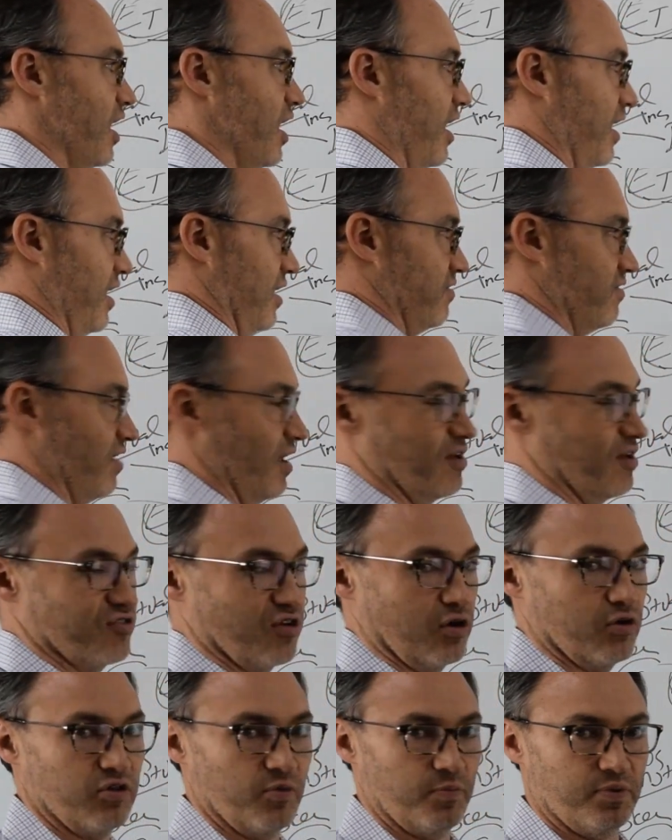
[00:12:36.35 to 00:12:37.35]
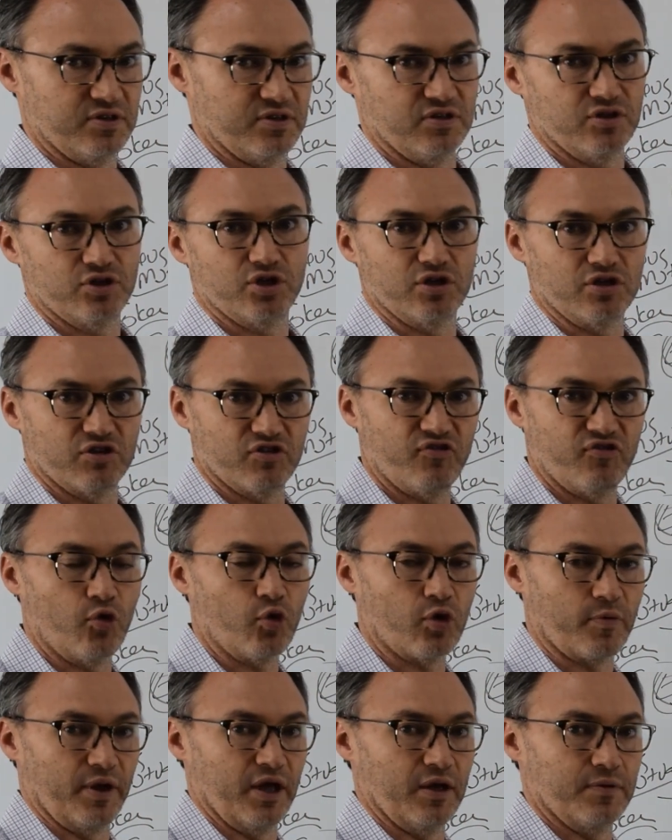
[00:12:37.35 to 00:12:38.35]
and it takes all the positions
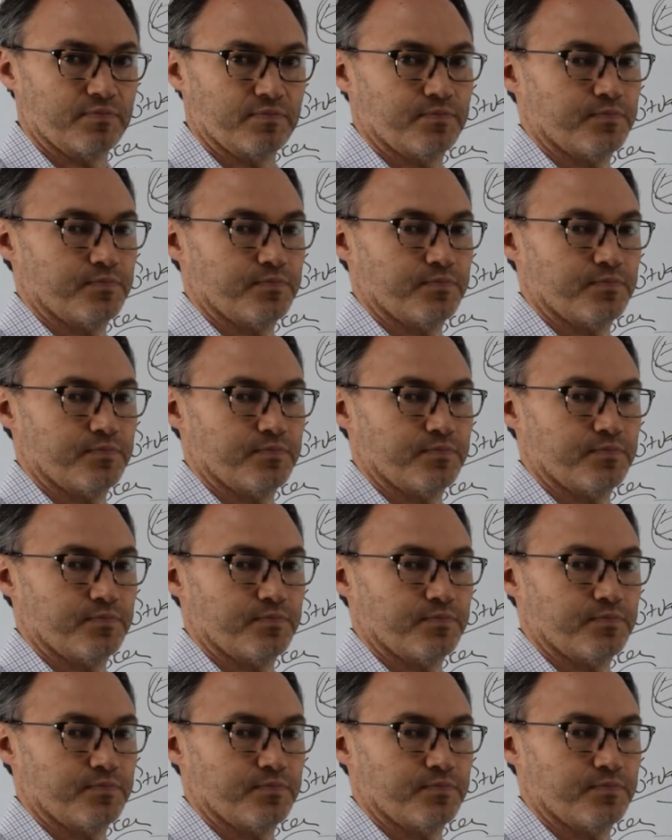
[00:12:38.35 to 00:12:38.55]
for me.